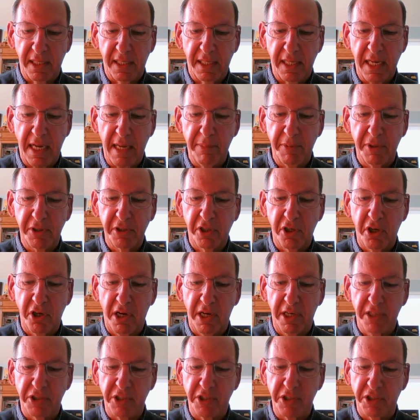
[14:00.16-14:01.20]
Common
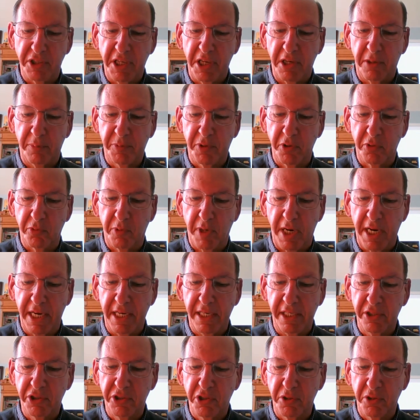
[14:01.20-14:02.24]
Cause has helped to
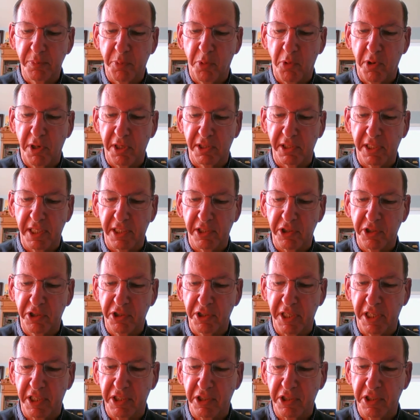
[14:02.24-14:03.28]
write and support
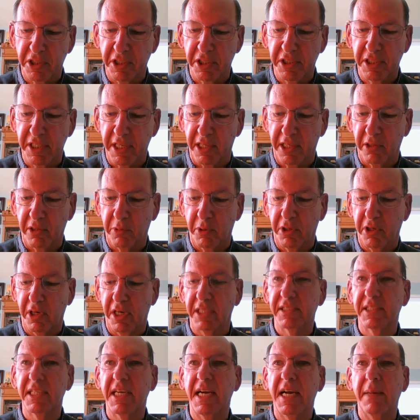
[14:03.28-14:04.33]
legislation in Delaware
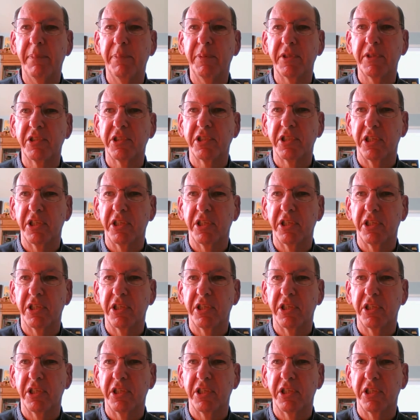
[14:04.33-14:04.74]
on topics